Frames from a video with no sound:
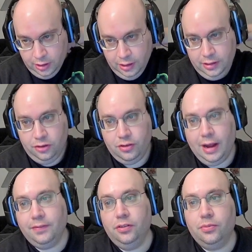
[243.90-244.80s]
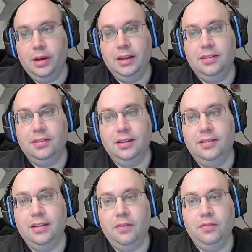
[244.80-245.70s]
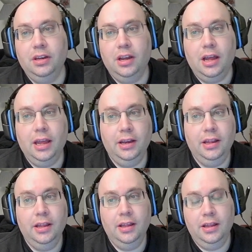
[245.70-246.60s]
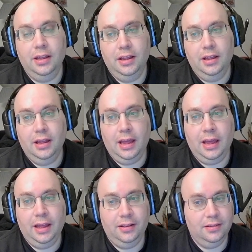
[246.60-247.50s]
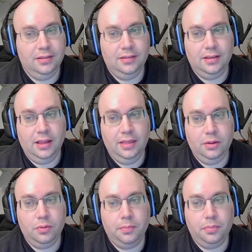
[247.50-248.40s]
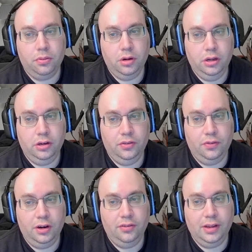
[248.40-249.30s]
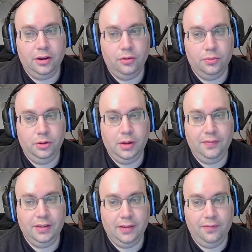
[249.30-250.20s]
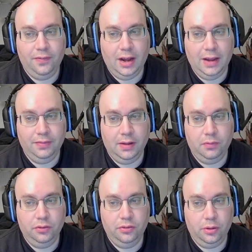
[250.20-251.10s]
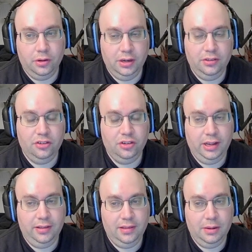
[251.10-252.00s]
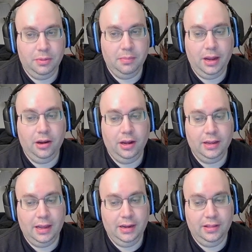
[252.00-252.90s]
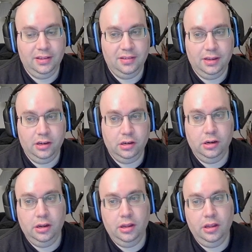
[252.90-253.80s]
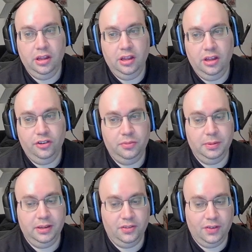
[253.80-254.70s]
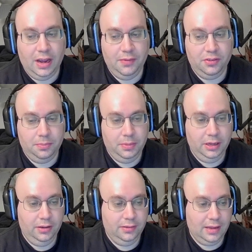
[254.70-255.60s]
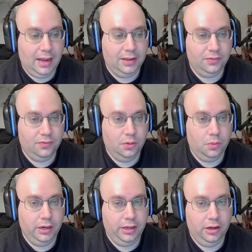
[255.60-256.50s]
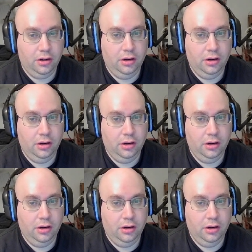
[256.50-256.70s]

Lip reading: The attractiveness rating is at 79. And I think we're pretty good as far as that goes. We do have to get 5 levels, so there is a chance that we might not get it this year. Just because 5 is a big task for 1 year.